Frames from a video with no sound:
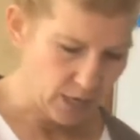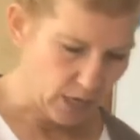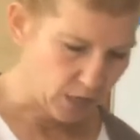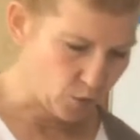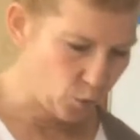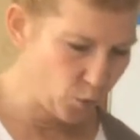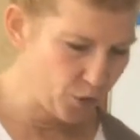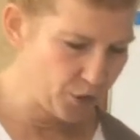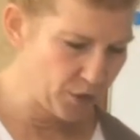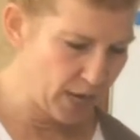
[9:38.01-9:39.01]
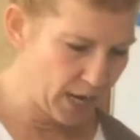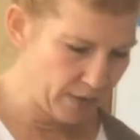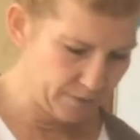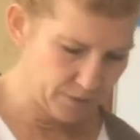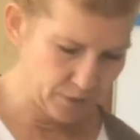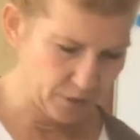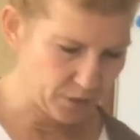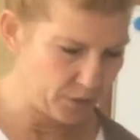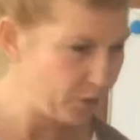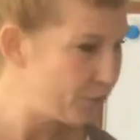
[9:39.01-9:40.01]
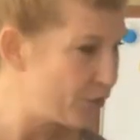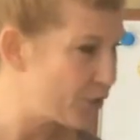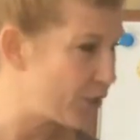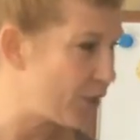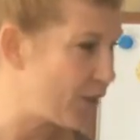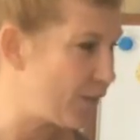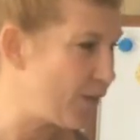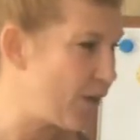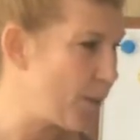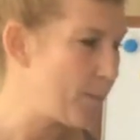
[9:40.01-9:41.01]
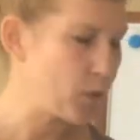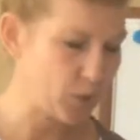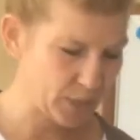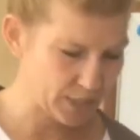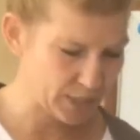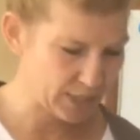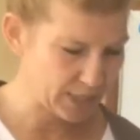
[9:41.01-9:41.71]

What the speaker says: A quarter after, you should have put